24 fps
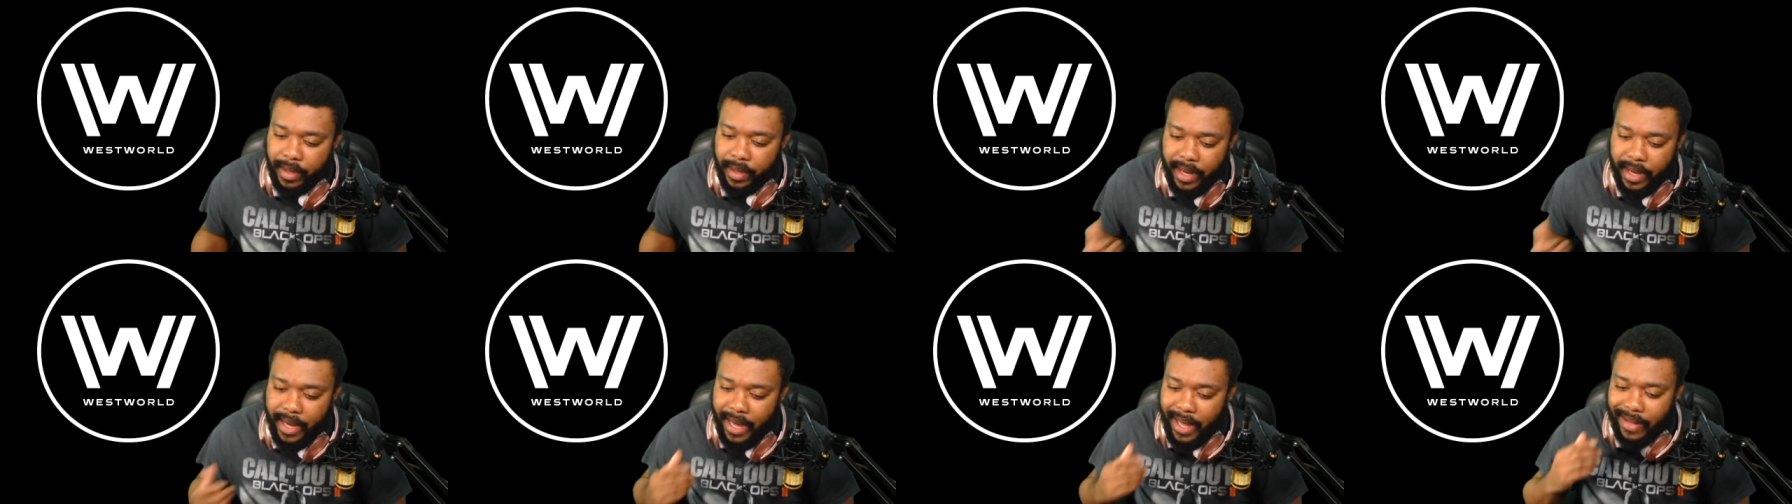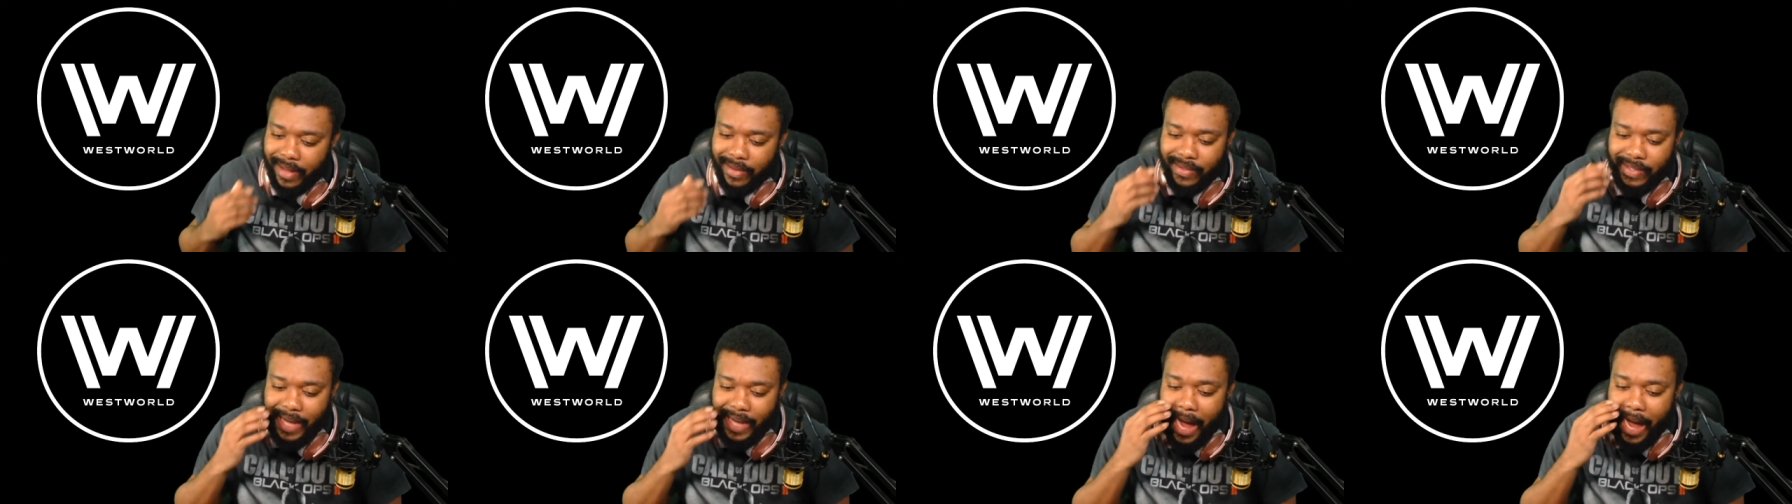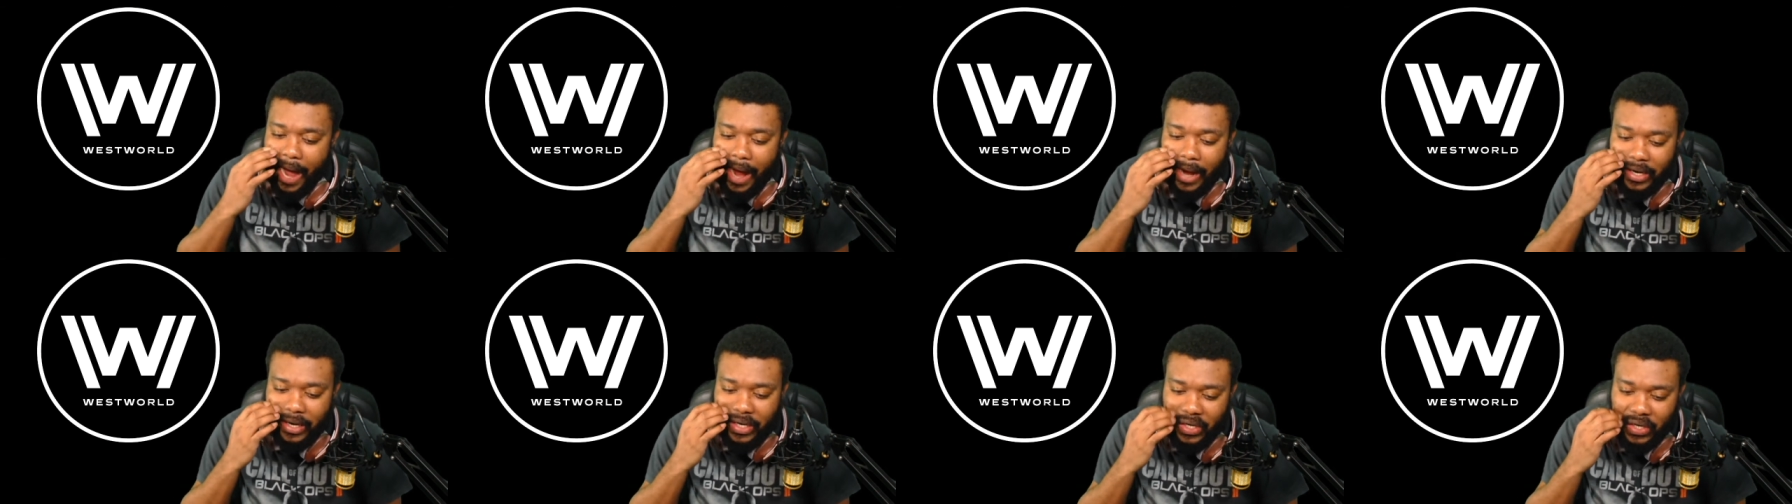Ed's
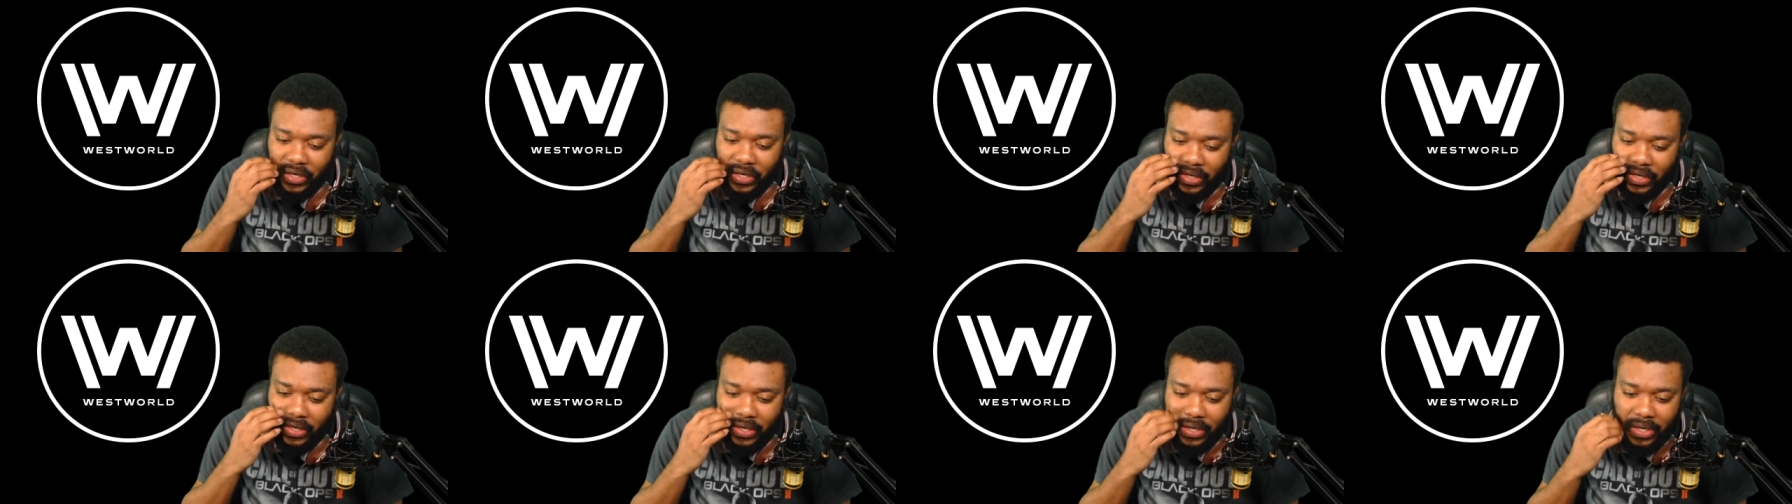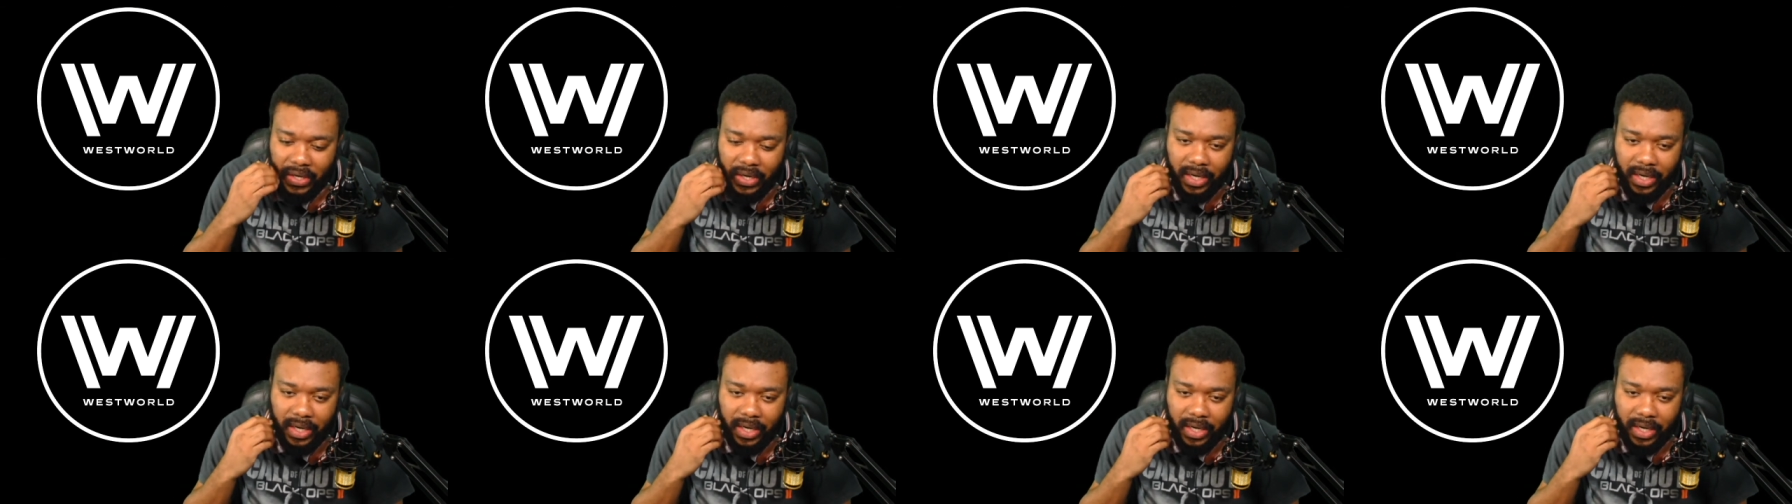character